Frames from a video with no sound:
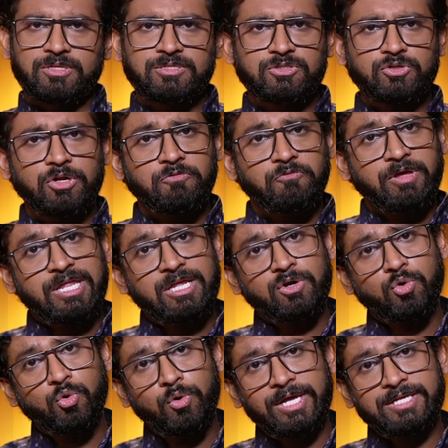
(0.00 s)
This is not very
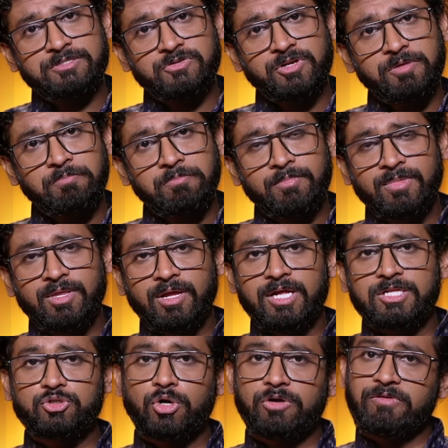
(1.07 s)
cool extreme,
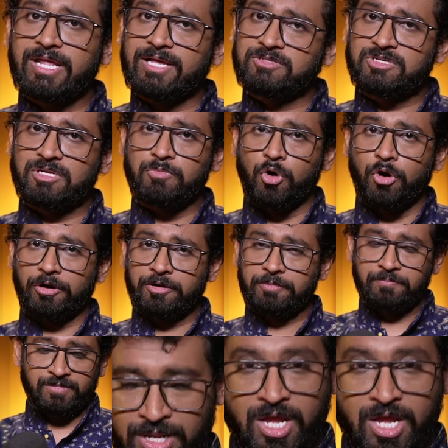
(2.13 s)
it's not very extreme hot.